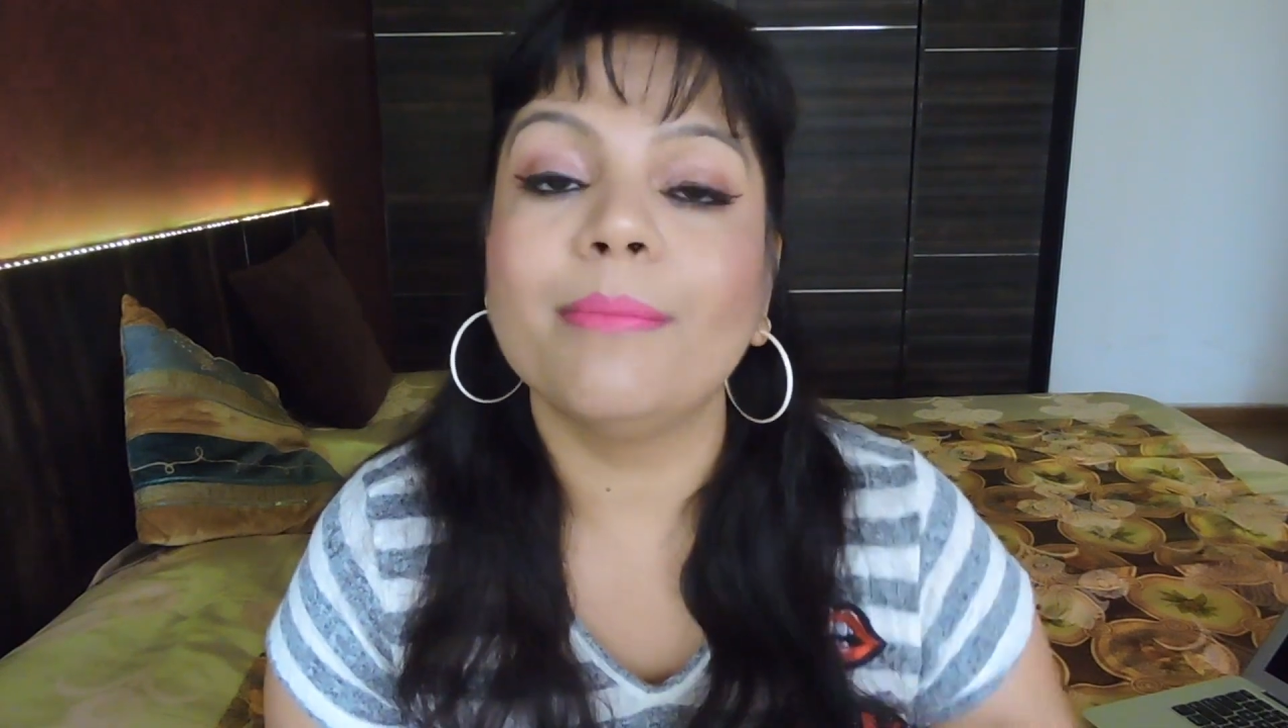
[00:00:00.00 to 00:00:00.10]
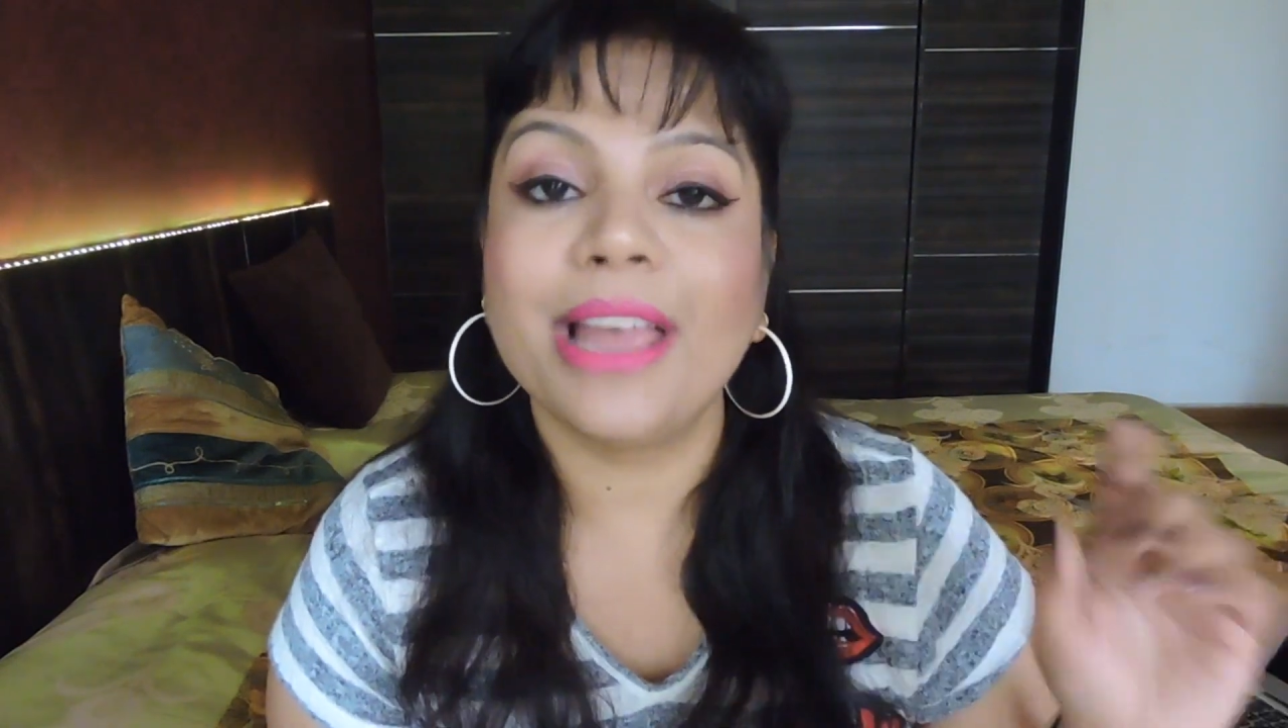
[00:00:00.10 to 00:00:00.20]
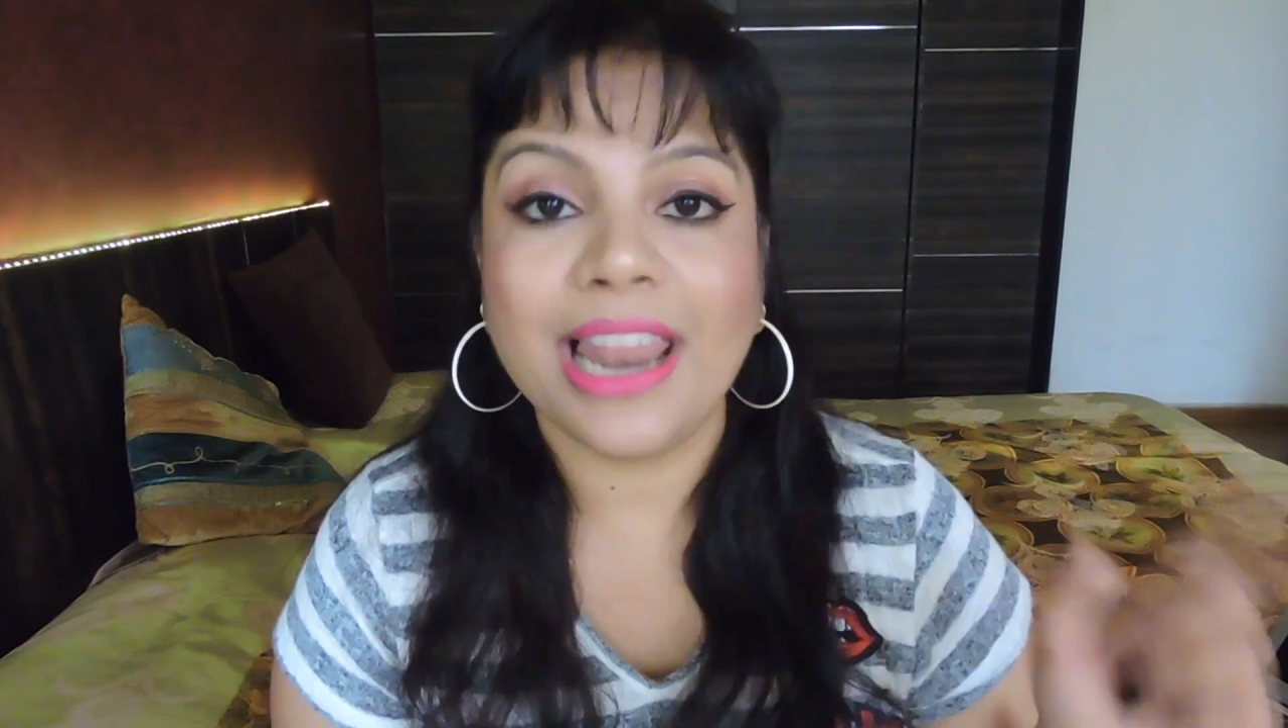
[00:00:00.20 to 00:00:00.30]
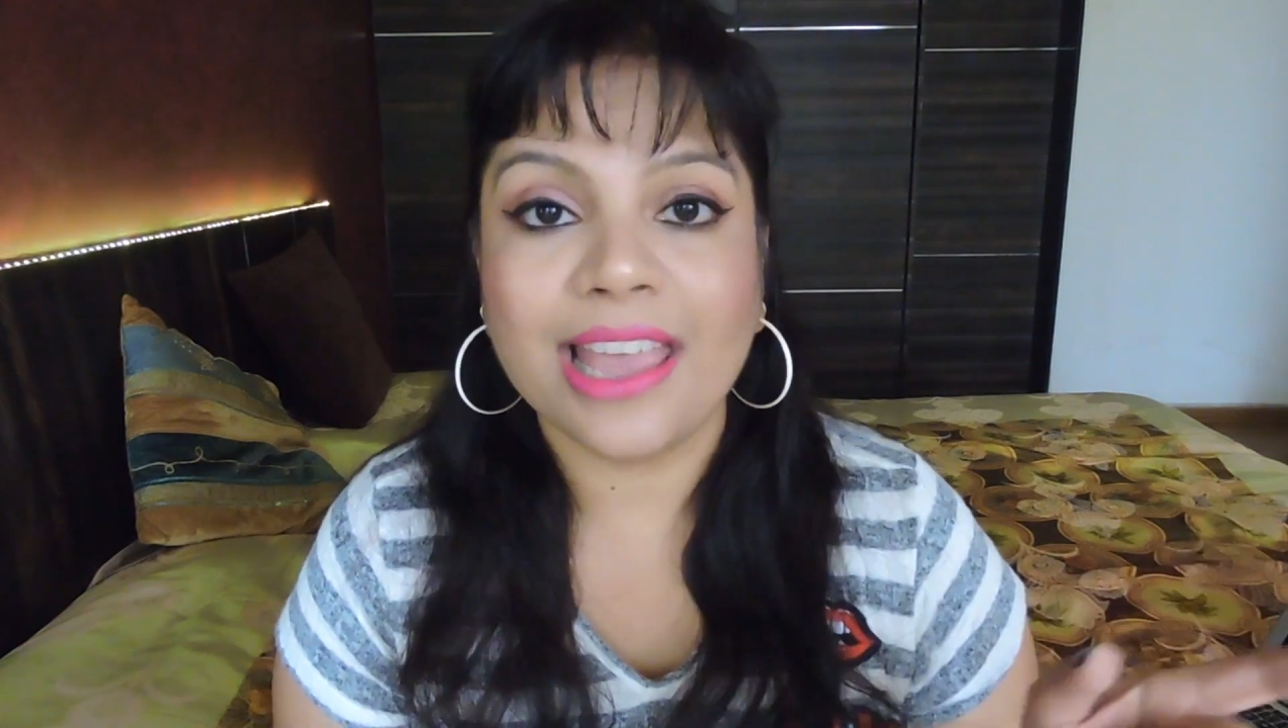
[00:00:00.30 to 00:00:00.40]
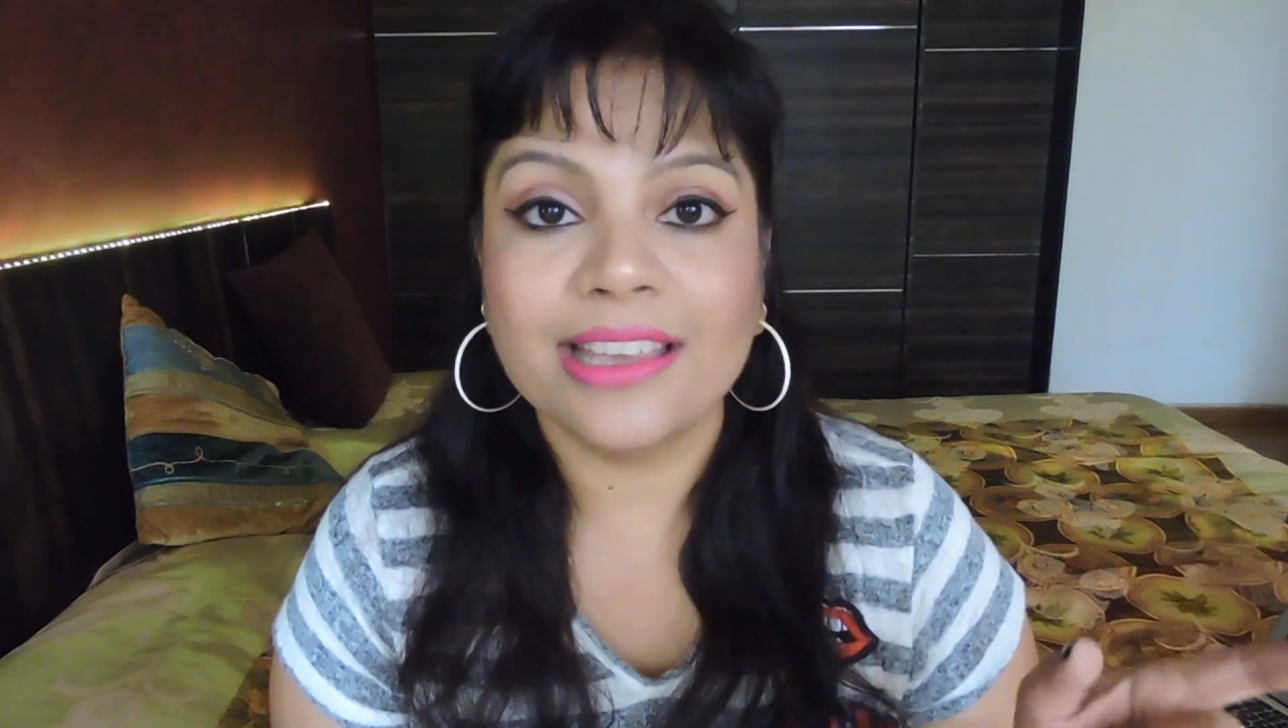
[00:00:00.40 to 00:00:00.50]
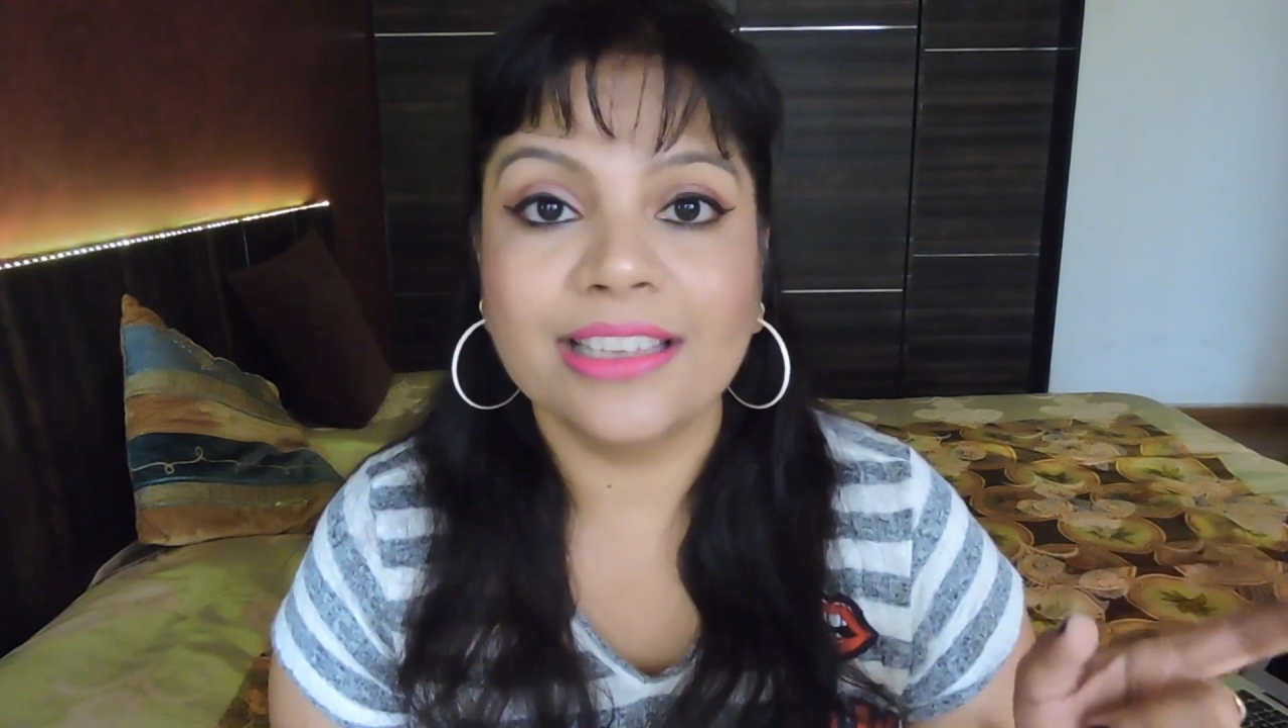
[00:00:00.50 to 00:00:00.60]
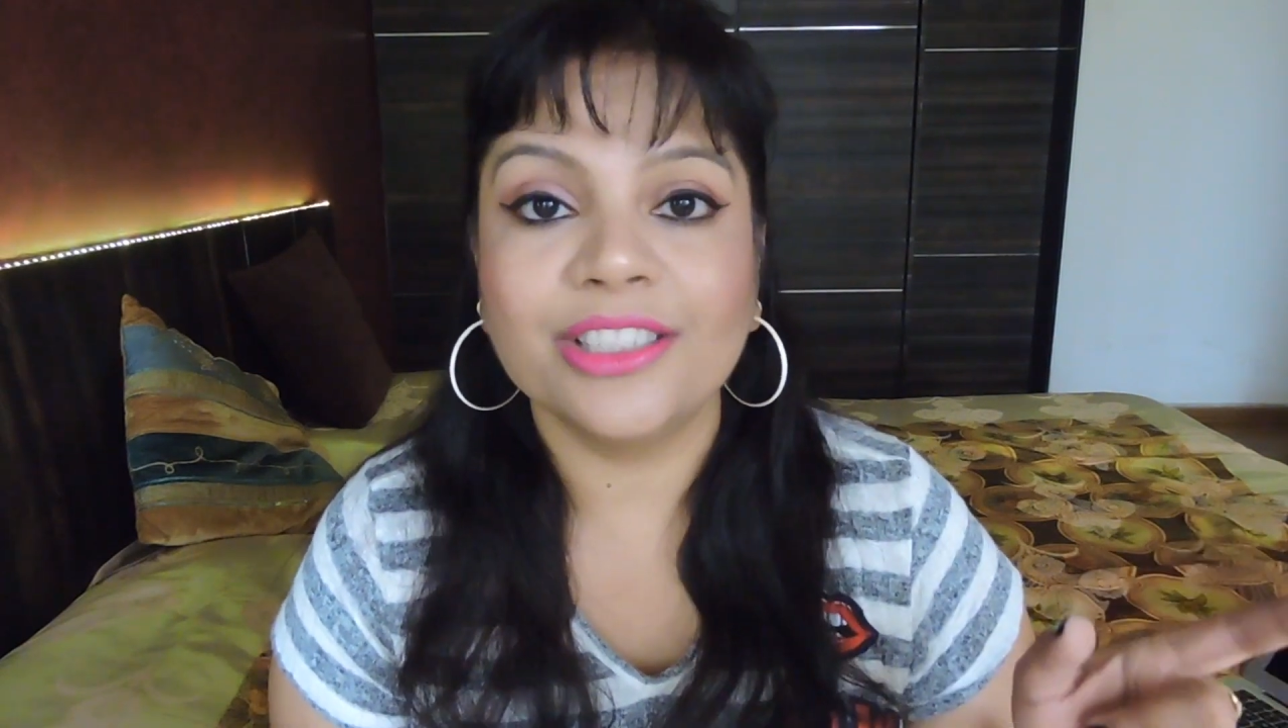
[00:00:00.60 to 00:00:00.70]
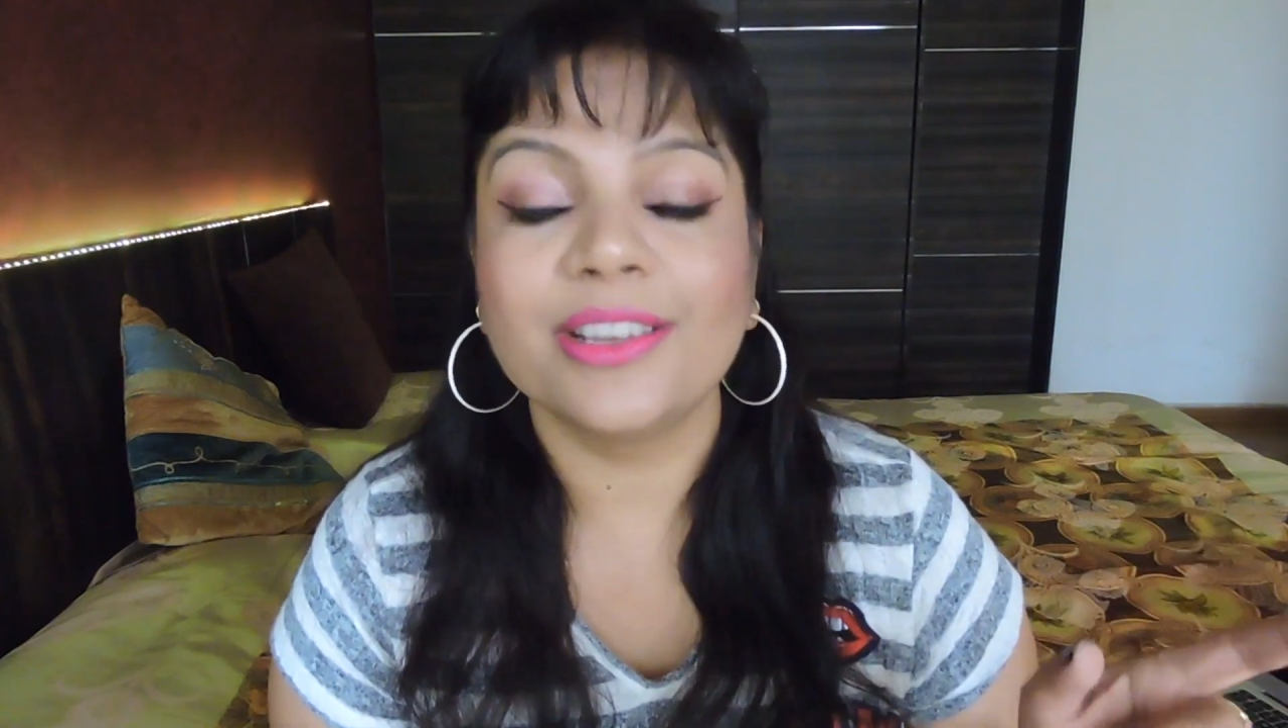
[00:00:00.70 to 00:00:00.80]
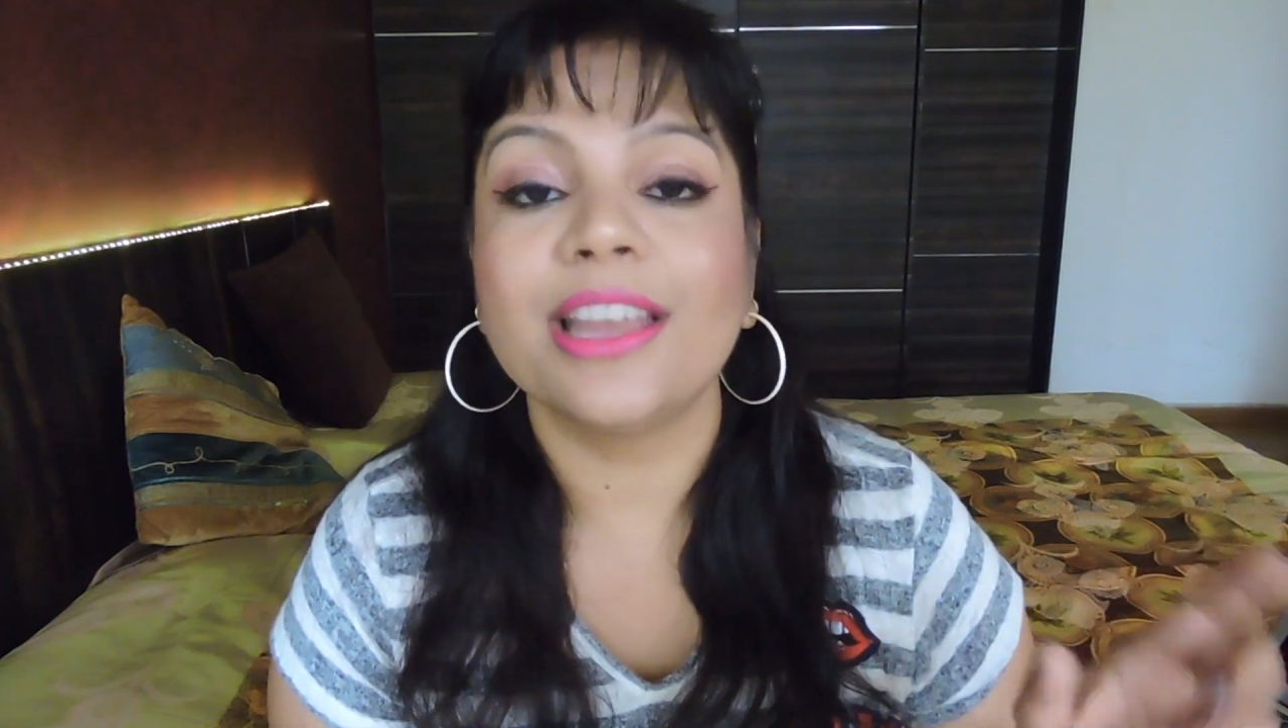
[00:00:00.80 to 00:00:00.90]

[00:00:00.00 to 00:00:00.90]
bell icon to